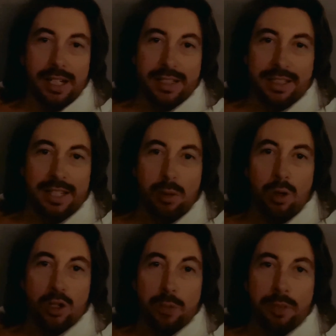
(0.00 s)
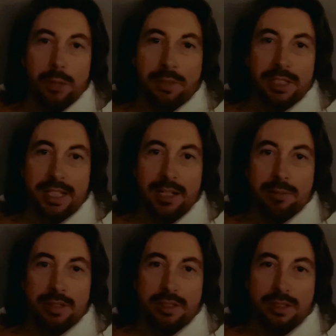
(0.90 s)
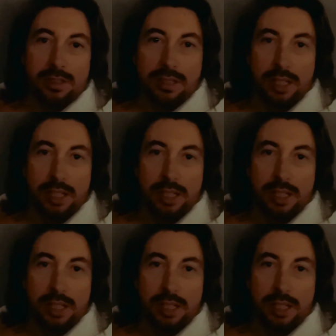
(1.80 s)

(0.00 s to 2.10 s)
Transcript: I did get woke up a couple of times,